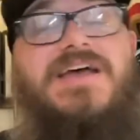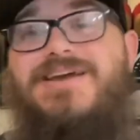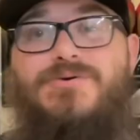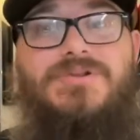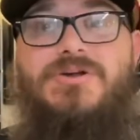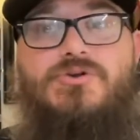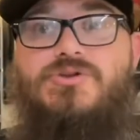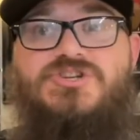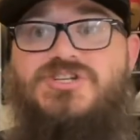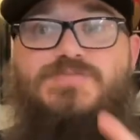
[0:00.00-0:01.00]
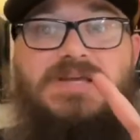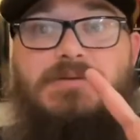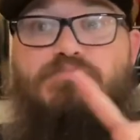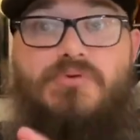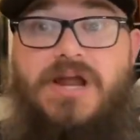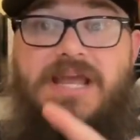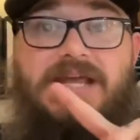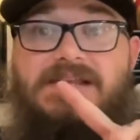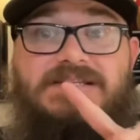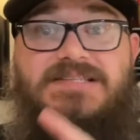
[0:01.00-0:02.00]
it would literally just be
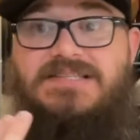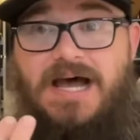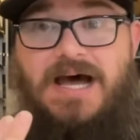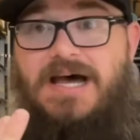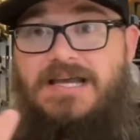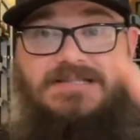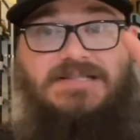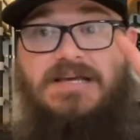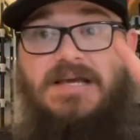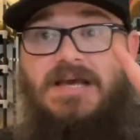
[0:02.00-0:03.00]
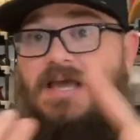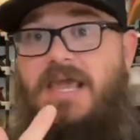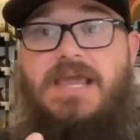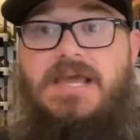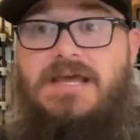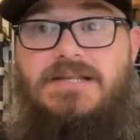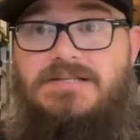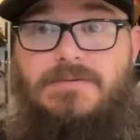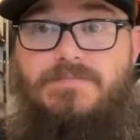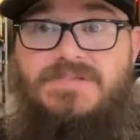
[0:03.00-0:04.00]
brand, size,
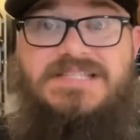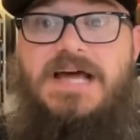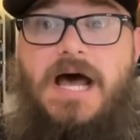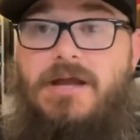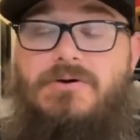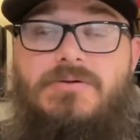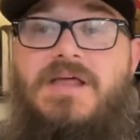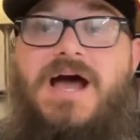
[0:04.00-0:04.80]
and style.